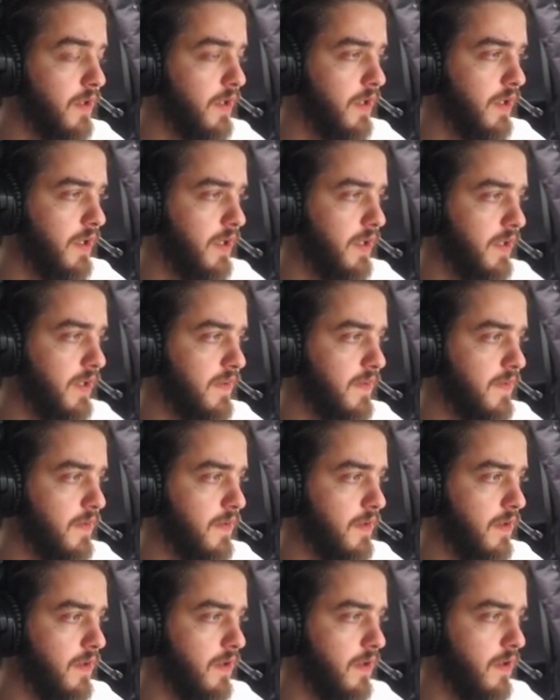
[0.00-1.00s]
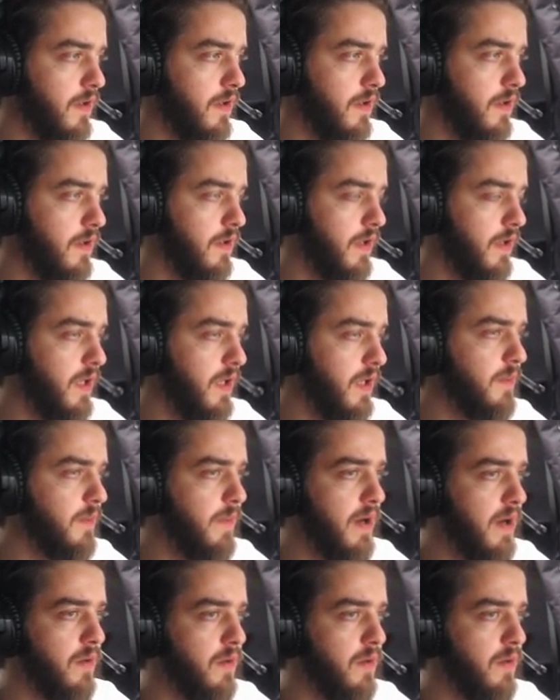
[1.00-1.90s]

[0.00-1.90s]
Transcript: It's in par